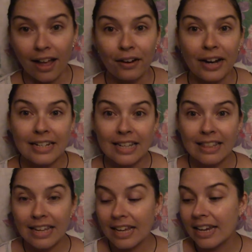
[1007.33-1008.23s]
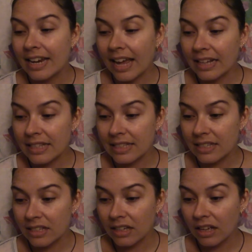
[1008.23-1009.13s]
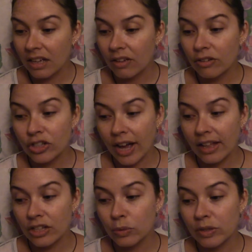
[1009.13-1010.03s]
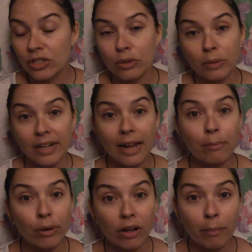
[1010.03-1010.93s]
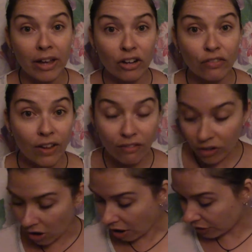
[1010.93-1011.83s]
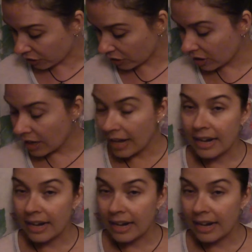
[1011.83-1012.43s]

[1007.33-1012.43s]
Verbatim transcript: All right, the next challenge was to read a book by your favorite author.